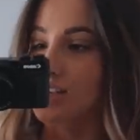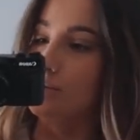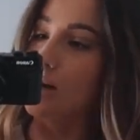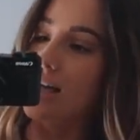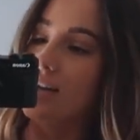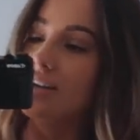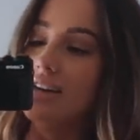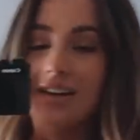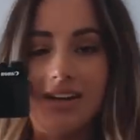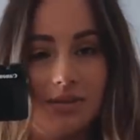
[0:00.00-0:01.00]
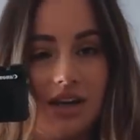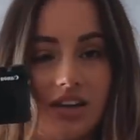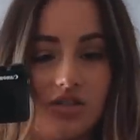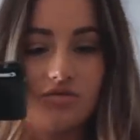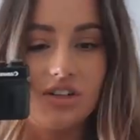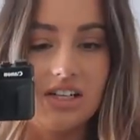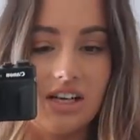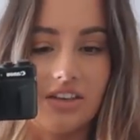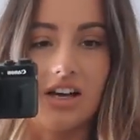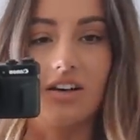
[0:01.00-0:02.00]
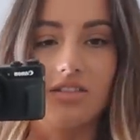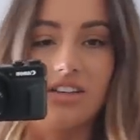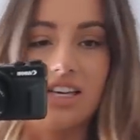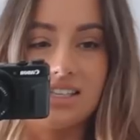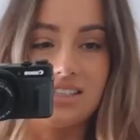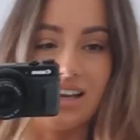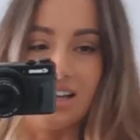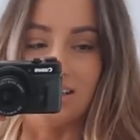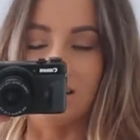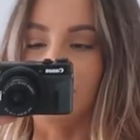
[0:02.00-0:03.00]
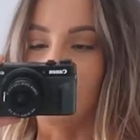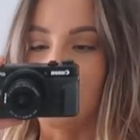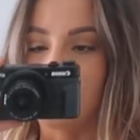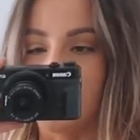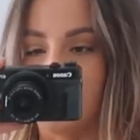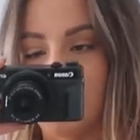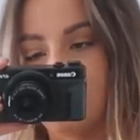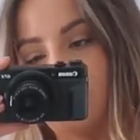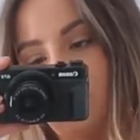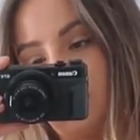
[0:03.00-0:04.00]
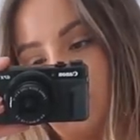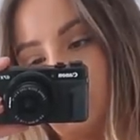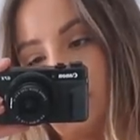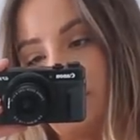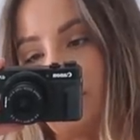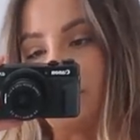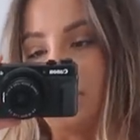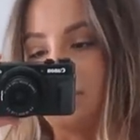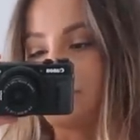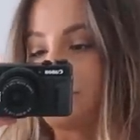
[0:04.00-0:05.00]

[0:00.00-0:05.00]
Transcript: as well. But yeah, I just really like the colour of this, and I feel like I'm going to get so much wear out of it.